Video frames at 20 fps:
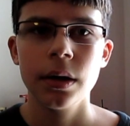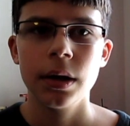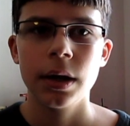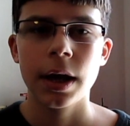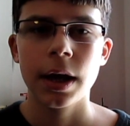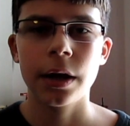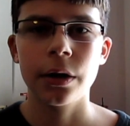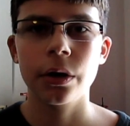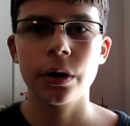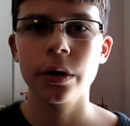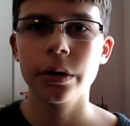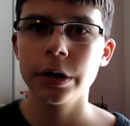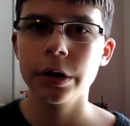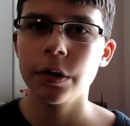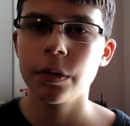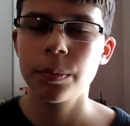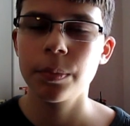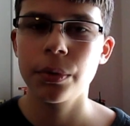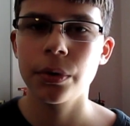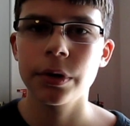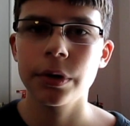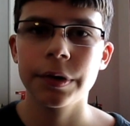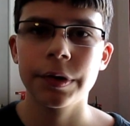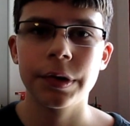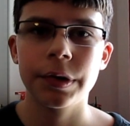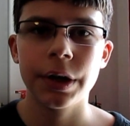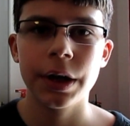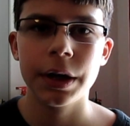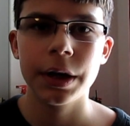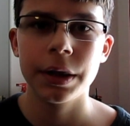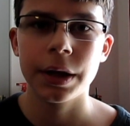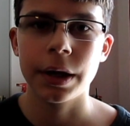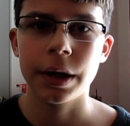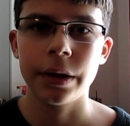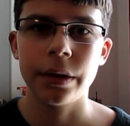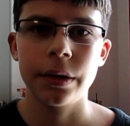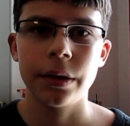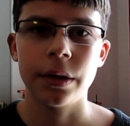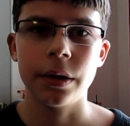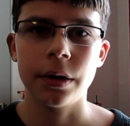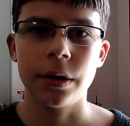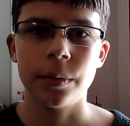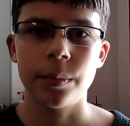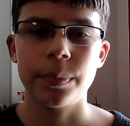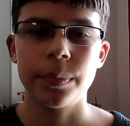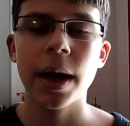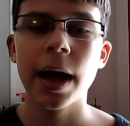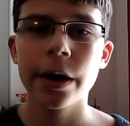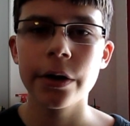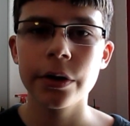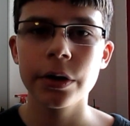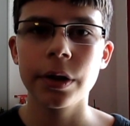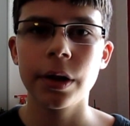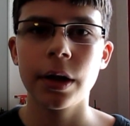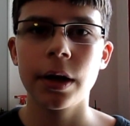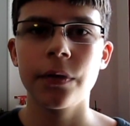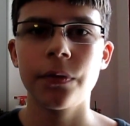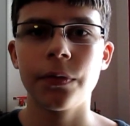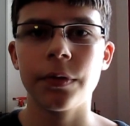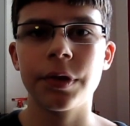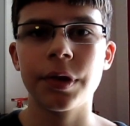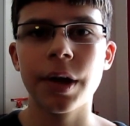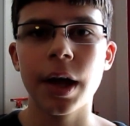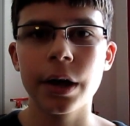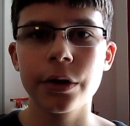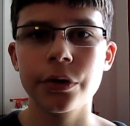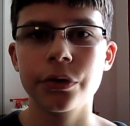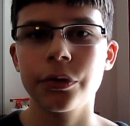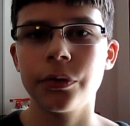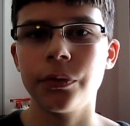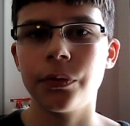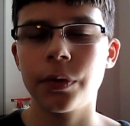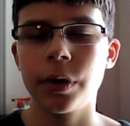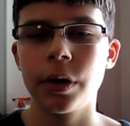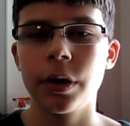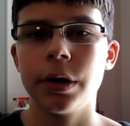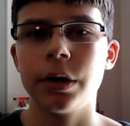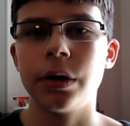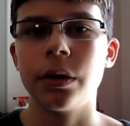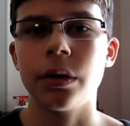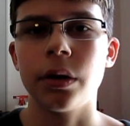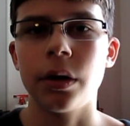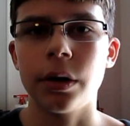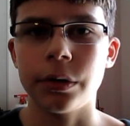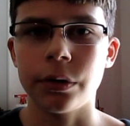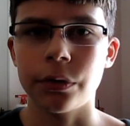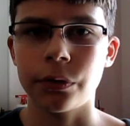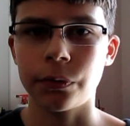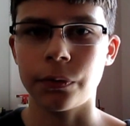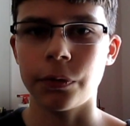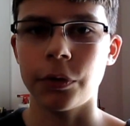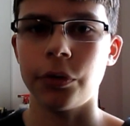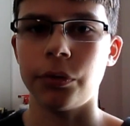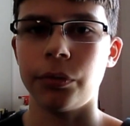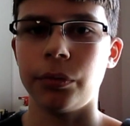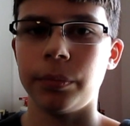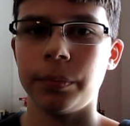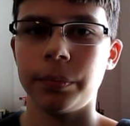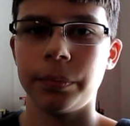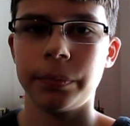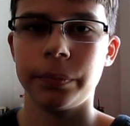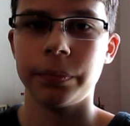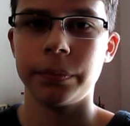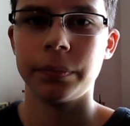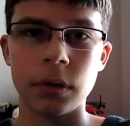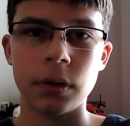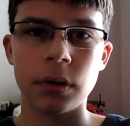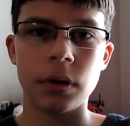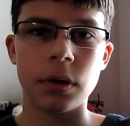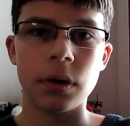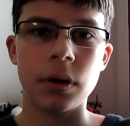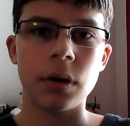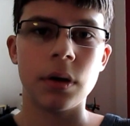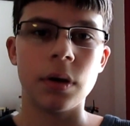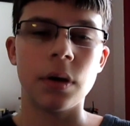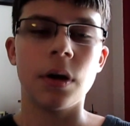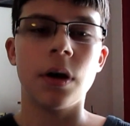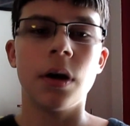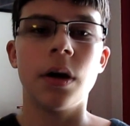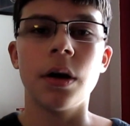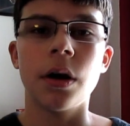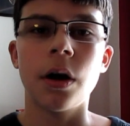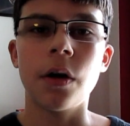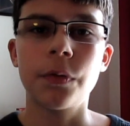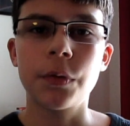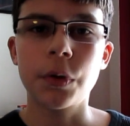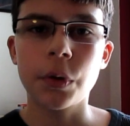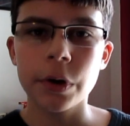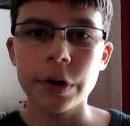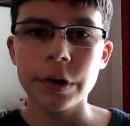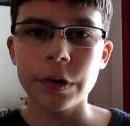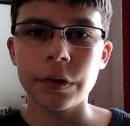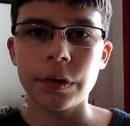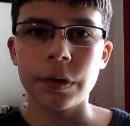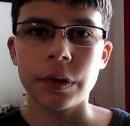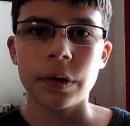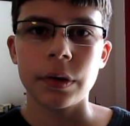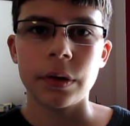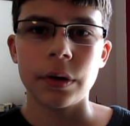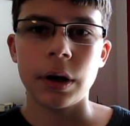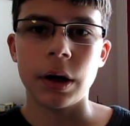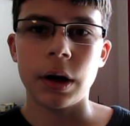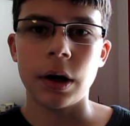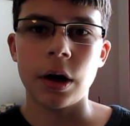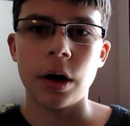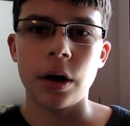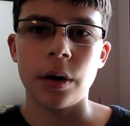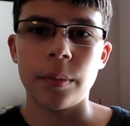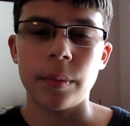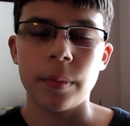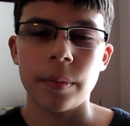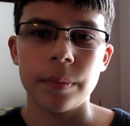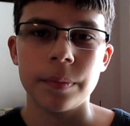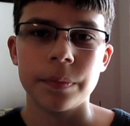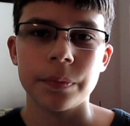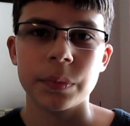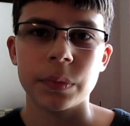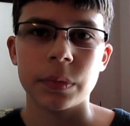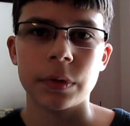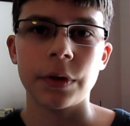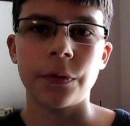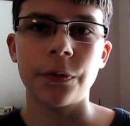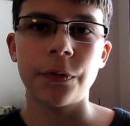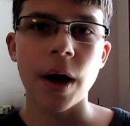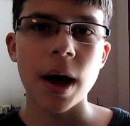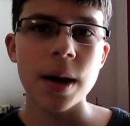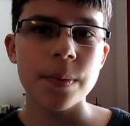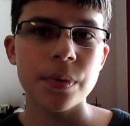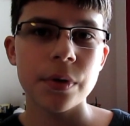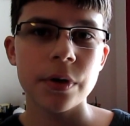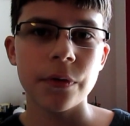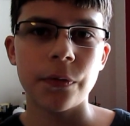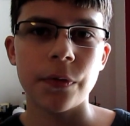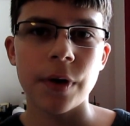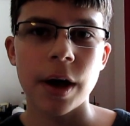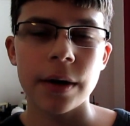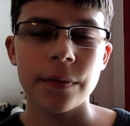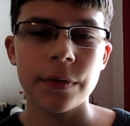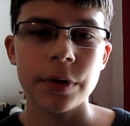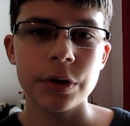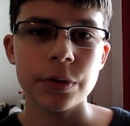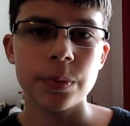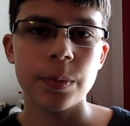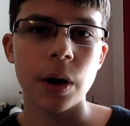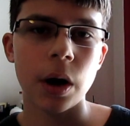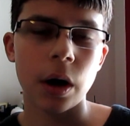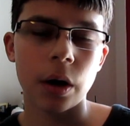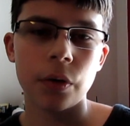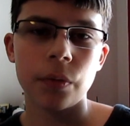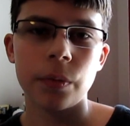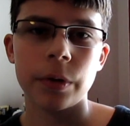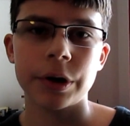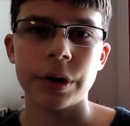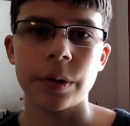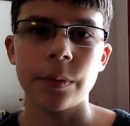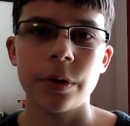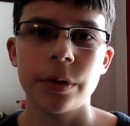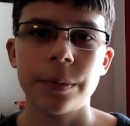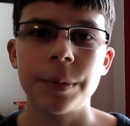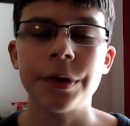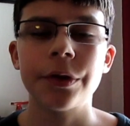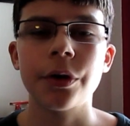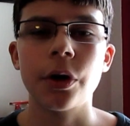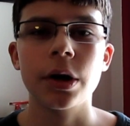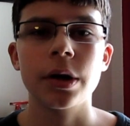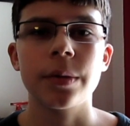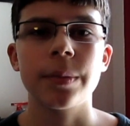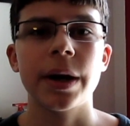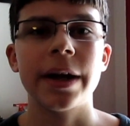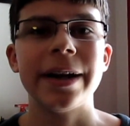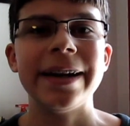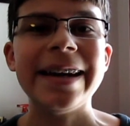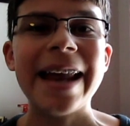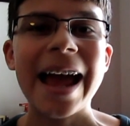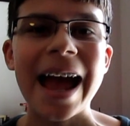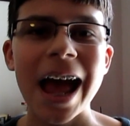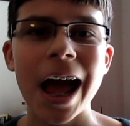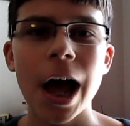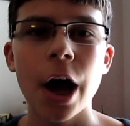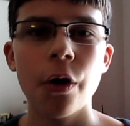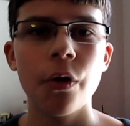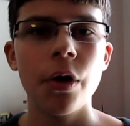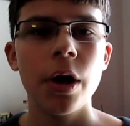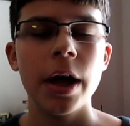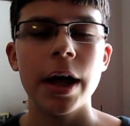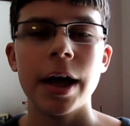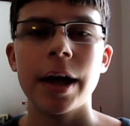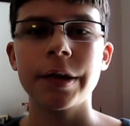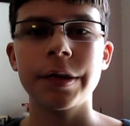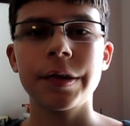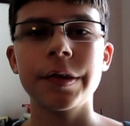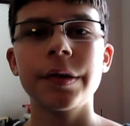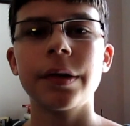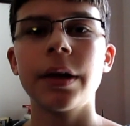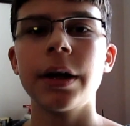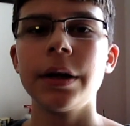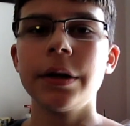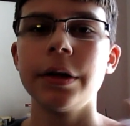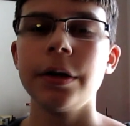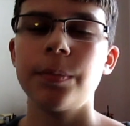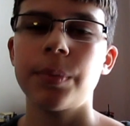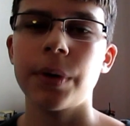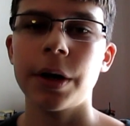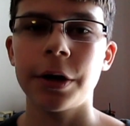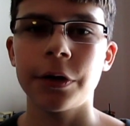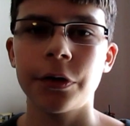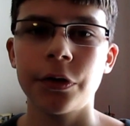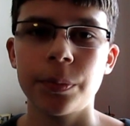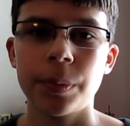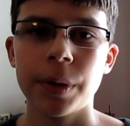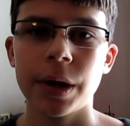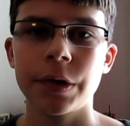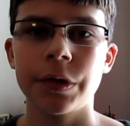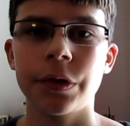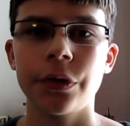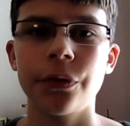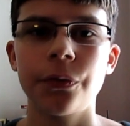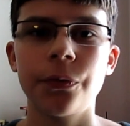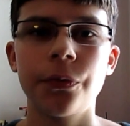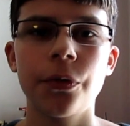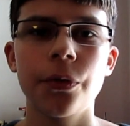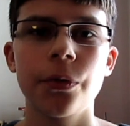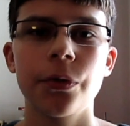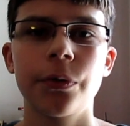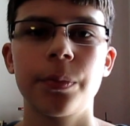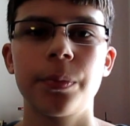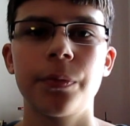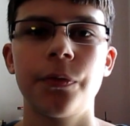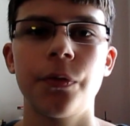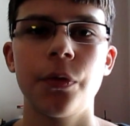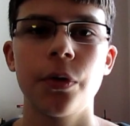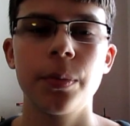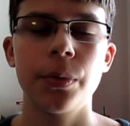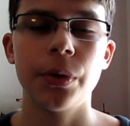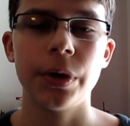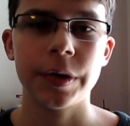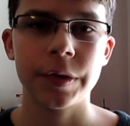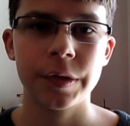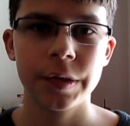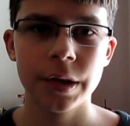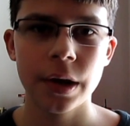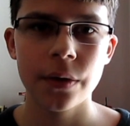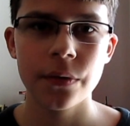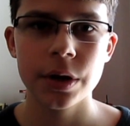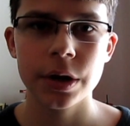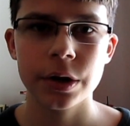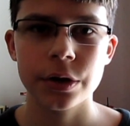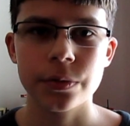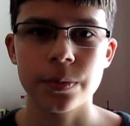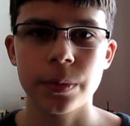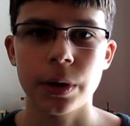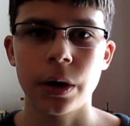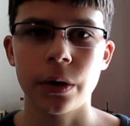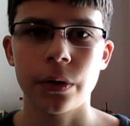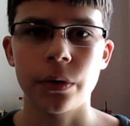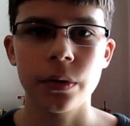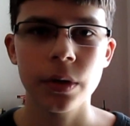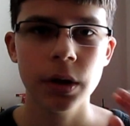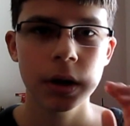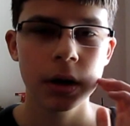And early reports say that the battery life is actually very good on this phone. Of course, the 5.5-inch model, which I'm going to be talking about now, has slightly better specs than the 4.7-inch model.